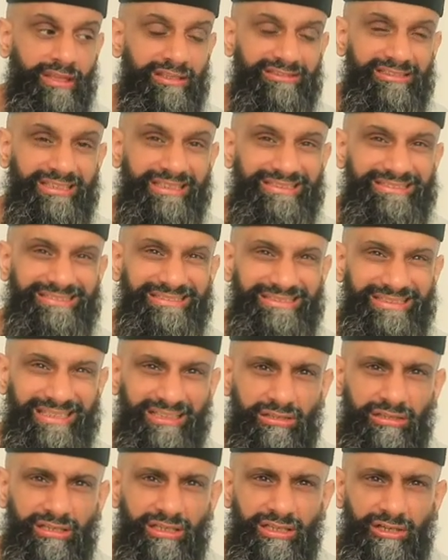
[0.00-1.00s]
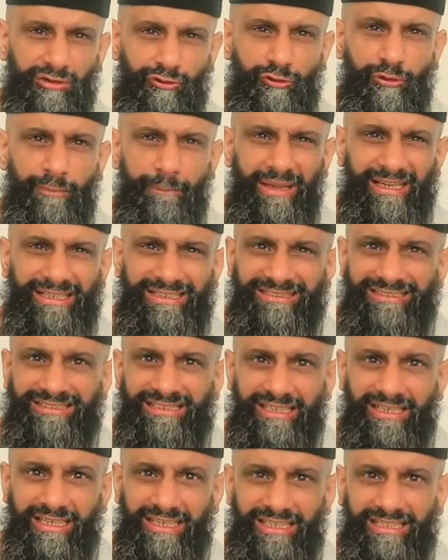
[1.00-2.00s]
actually still remains.
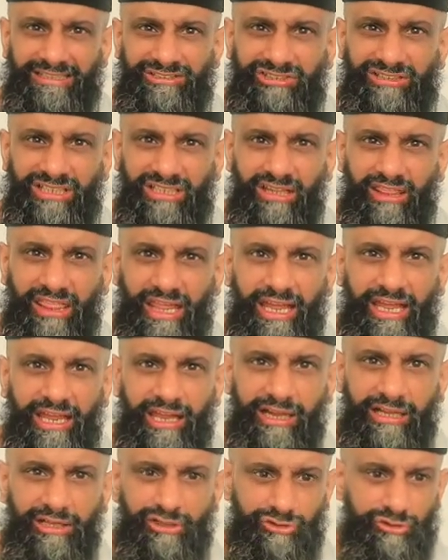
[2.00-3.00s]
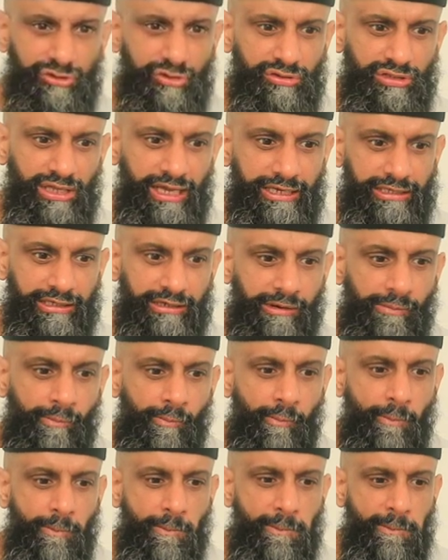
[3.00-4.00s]
It's still there, sort of like,
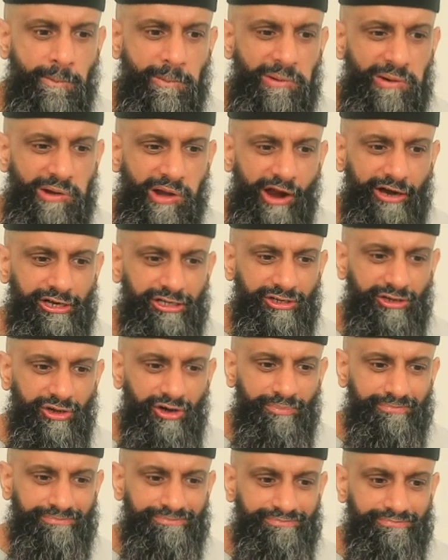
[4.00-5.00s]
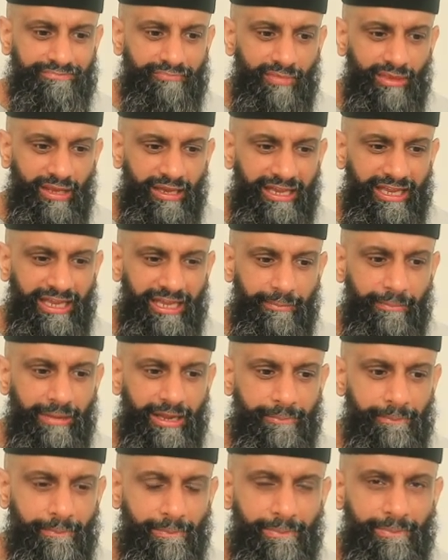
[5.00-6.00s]
you know, hitting
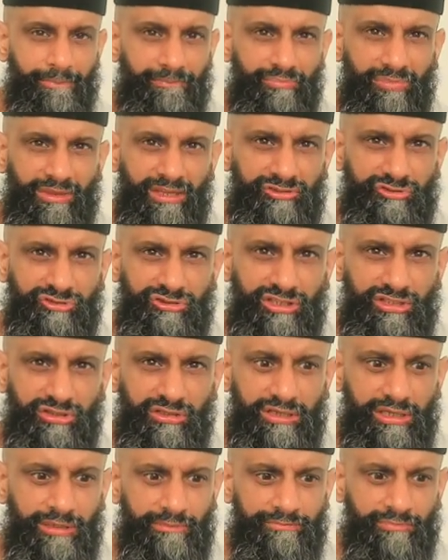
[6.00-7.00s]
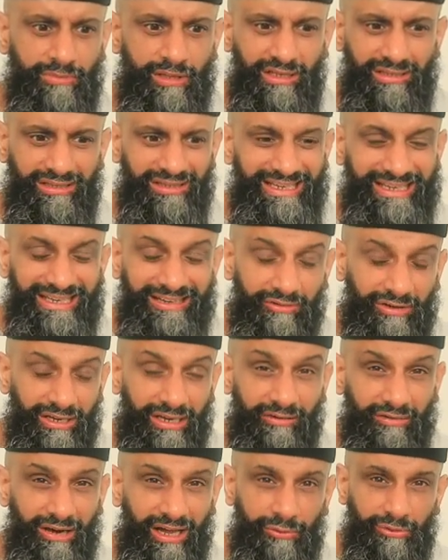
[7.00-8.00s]
me. It's still um,
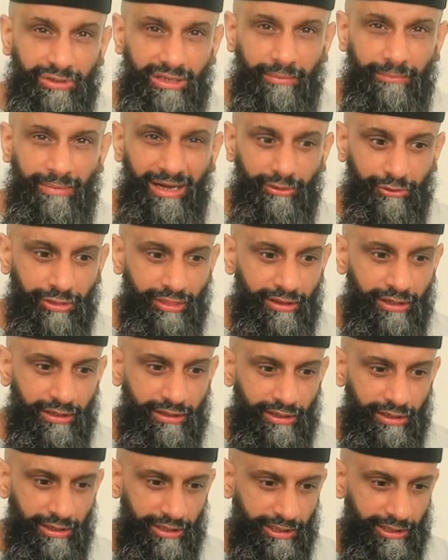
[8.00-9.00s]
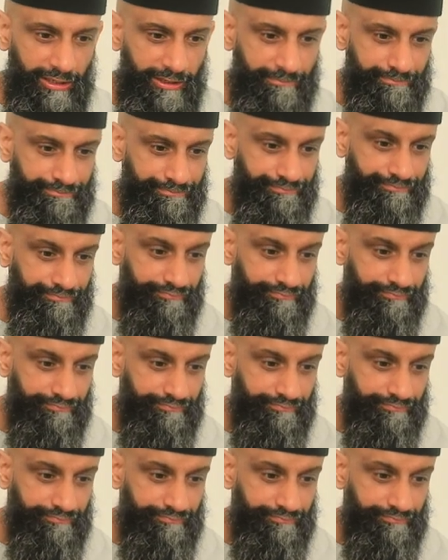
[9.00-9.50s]
lingering around in the mouth. Um,